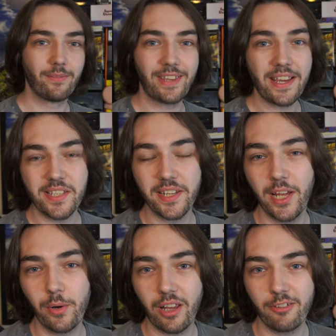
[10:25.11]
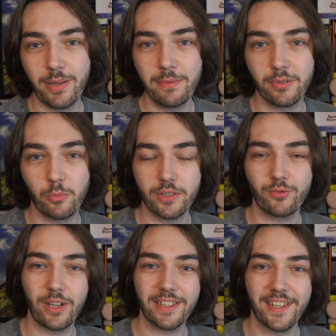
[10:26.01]
Yes, I know a lot of people wouldn't
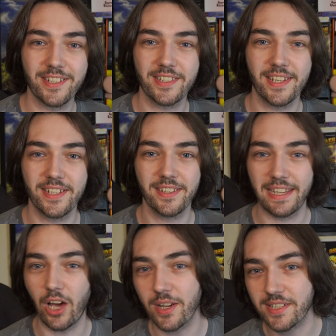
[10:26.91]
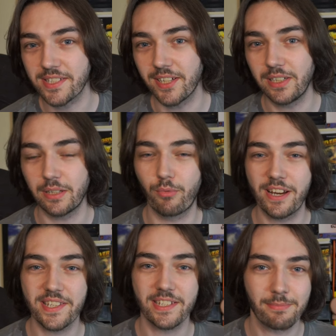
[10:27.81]
really consider the art style a
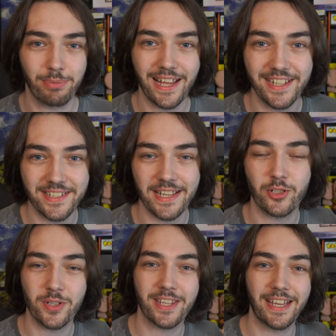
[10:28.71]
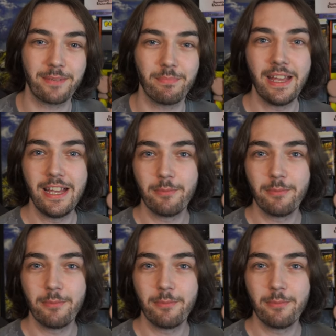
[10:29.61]
reason to play a Tetris game,